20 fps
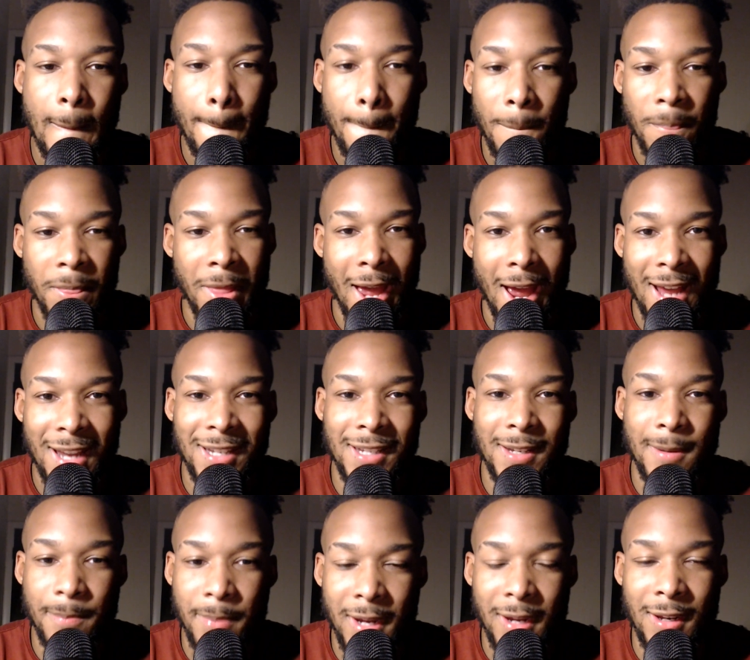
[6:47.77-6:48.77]
that has the
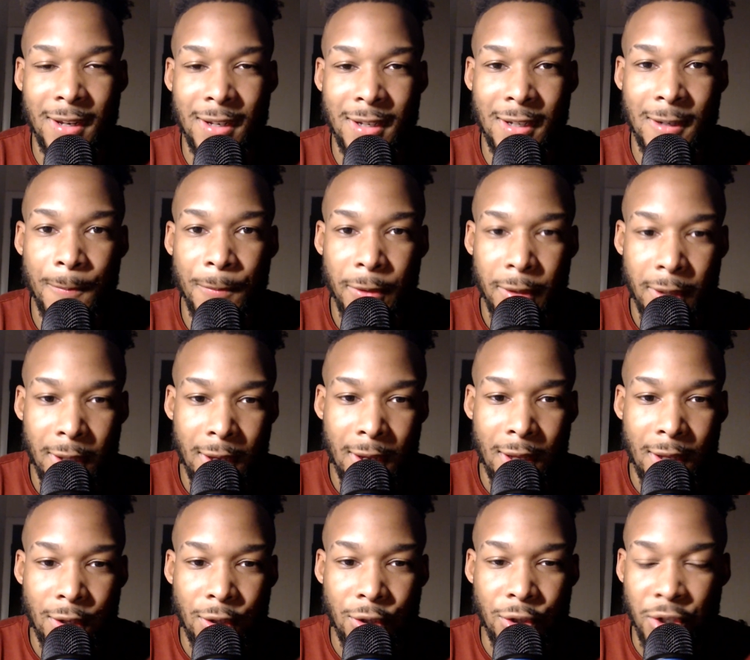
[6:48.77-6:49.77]
pace,
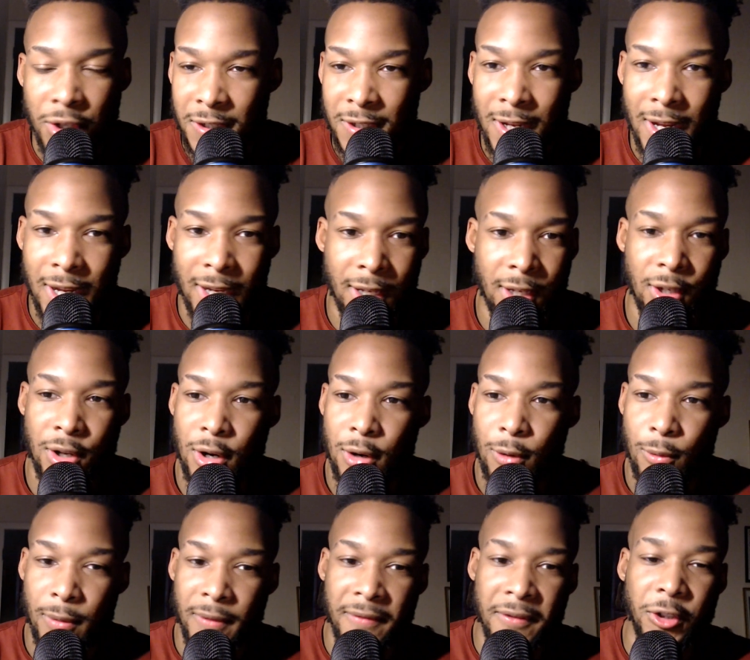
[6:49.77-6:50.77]
just like,
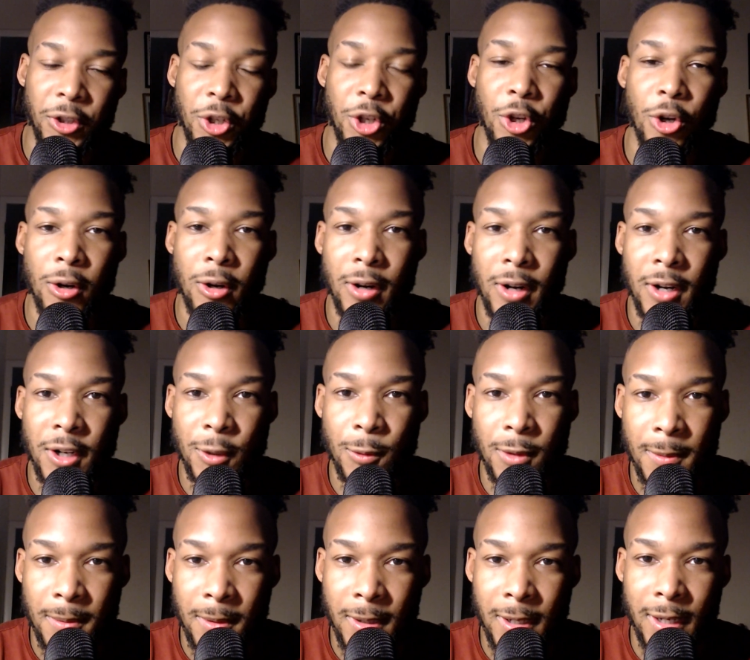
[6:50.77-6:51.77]
when Victor Gyökeres
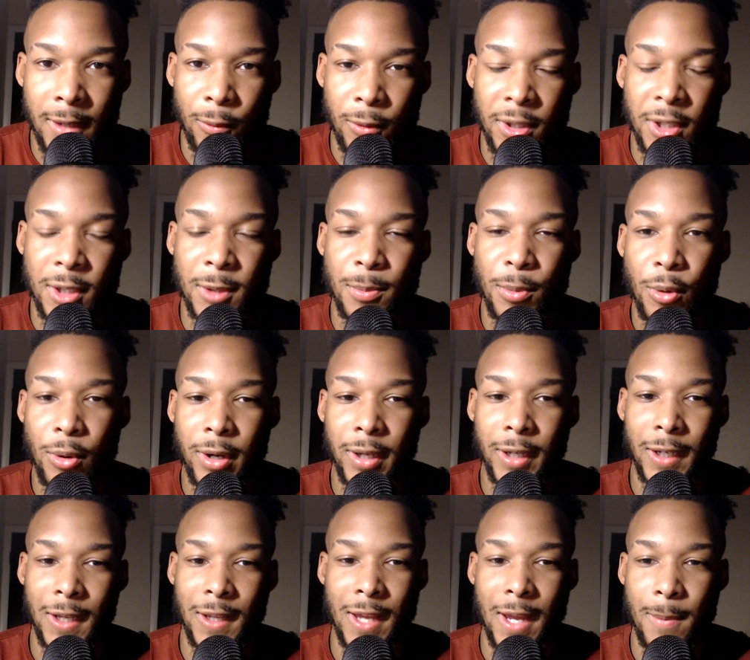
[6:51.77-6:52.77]
was playing with
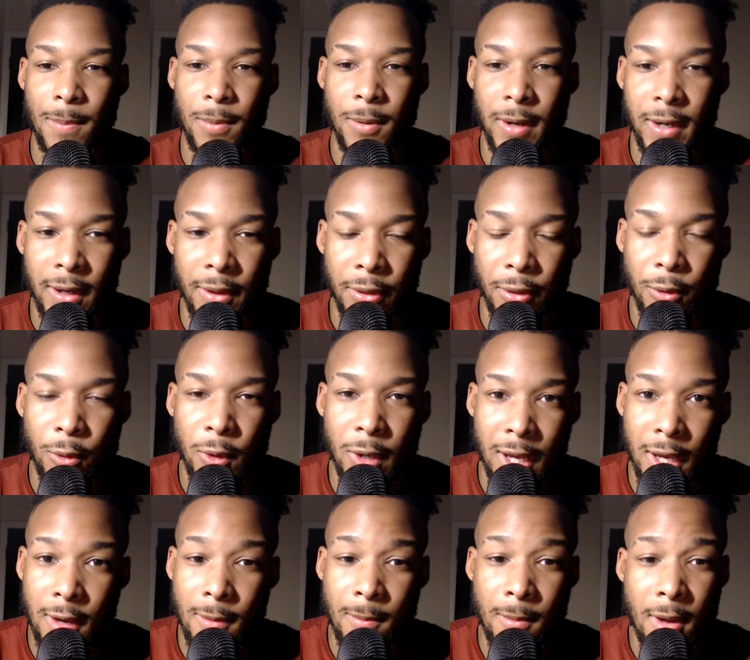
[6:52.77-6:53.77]
Sporting and they played it through to
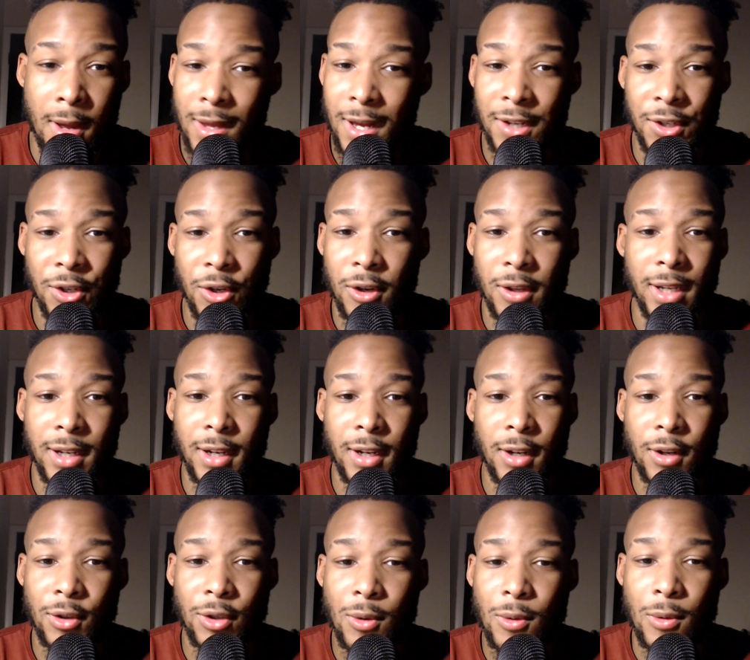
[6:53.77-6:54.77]
him. That's all they need
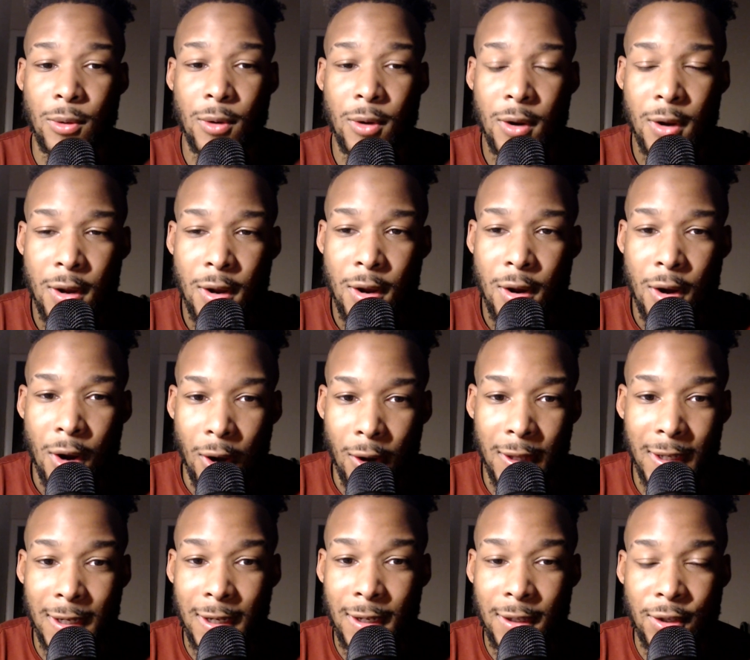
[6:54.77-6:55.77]
to do. All
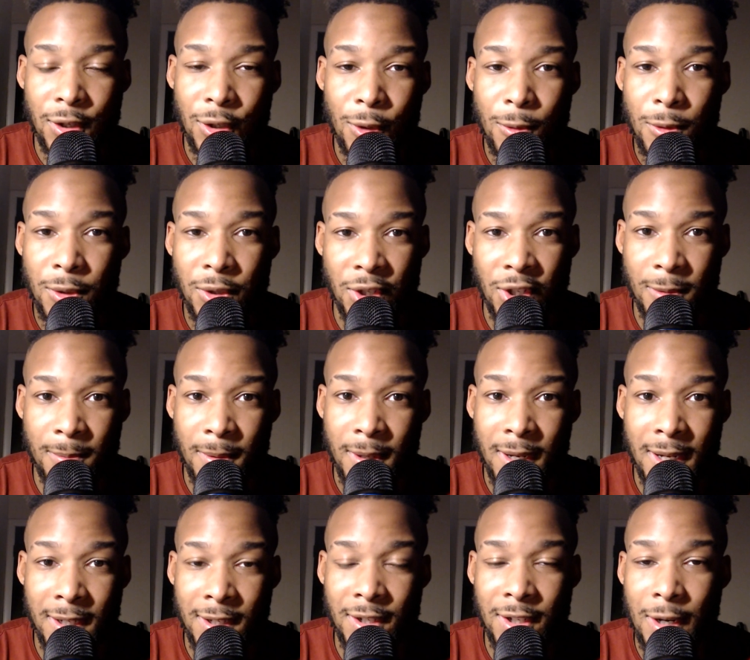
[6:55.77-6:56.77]
they need to do is just play
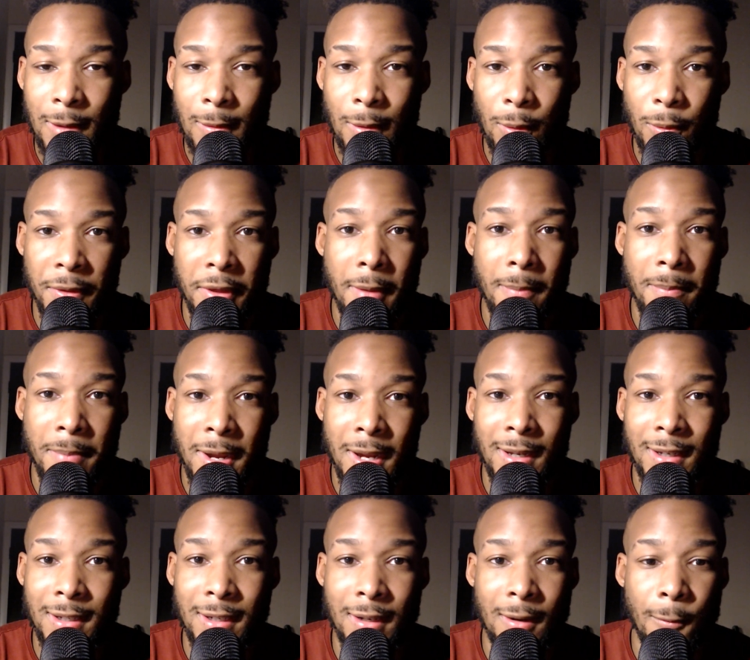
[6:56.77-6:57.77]
it to someone with the
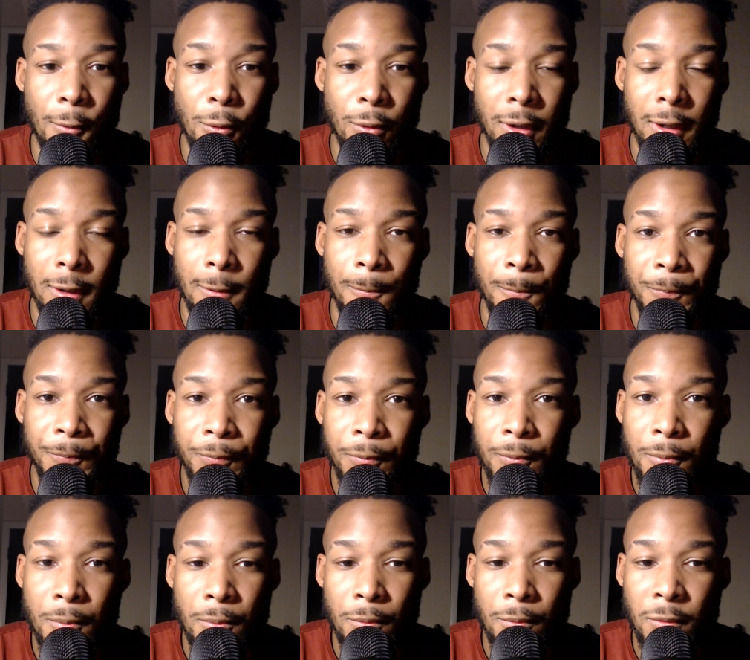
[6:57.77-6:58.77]
pace who can
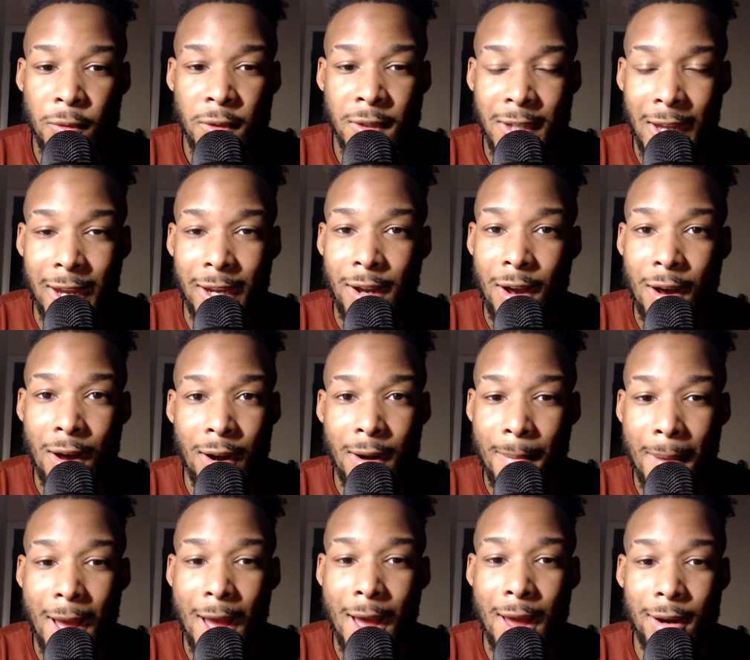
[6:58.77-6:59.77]
take on a
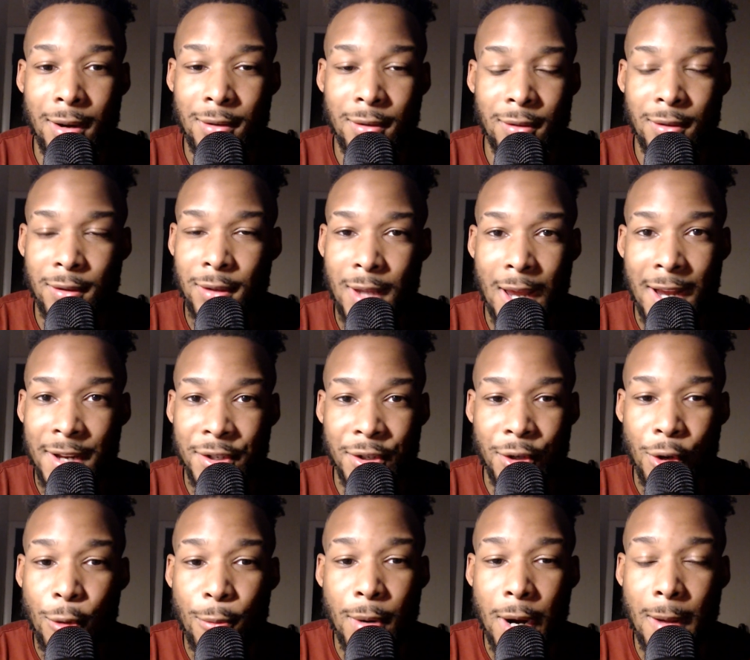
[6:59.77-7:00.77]
man, that has
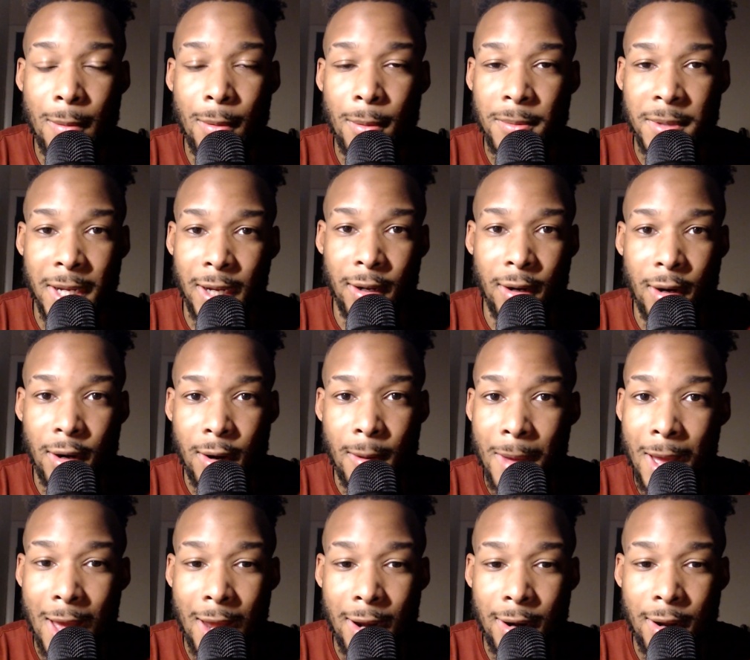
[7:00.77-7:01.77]
no problem taking on a
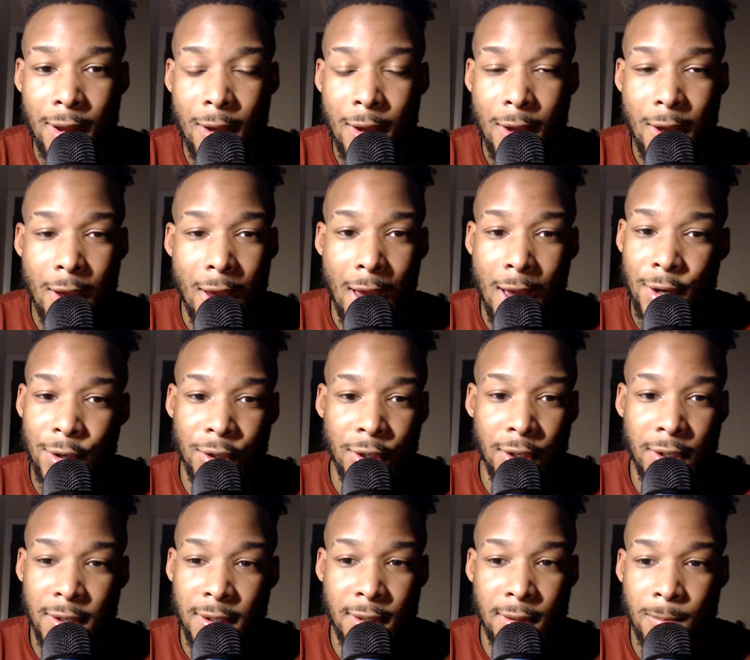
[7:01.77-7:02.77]
man, and
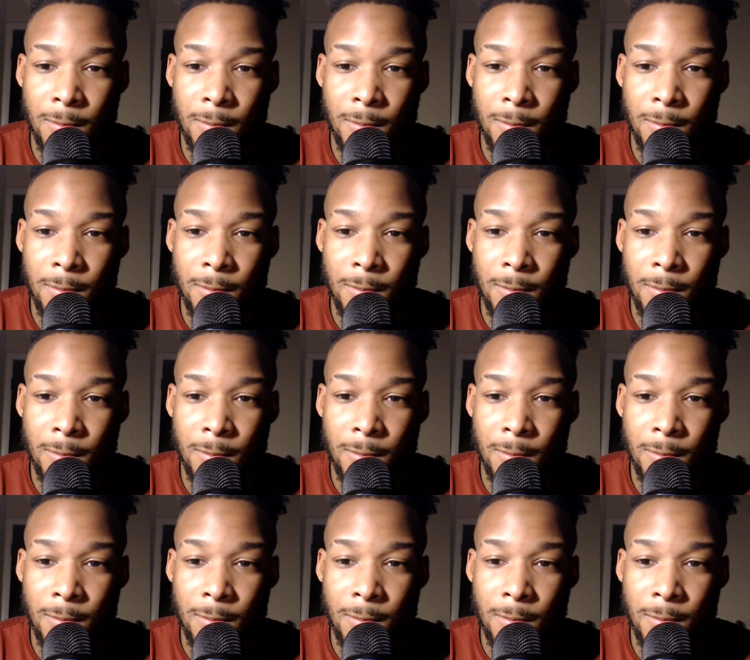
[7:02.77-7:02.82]
it's